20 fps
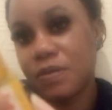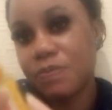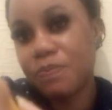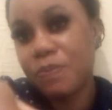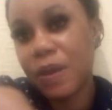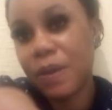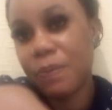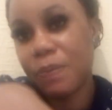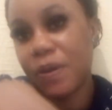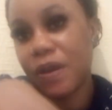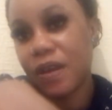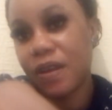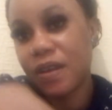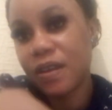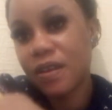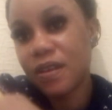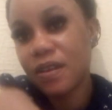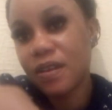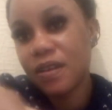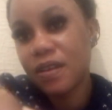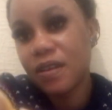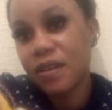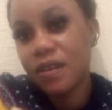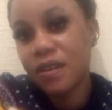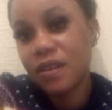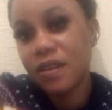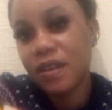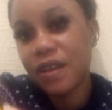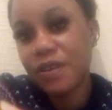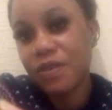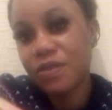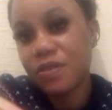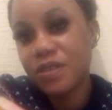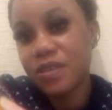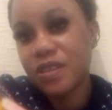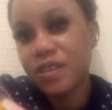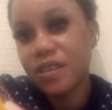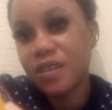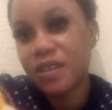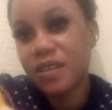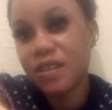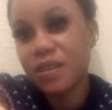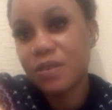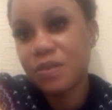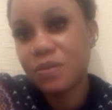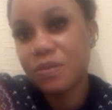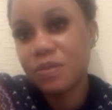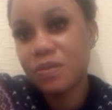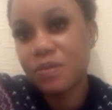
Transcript: paper that you're seeing now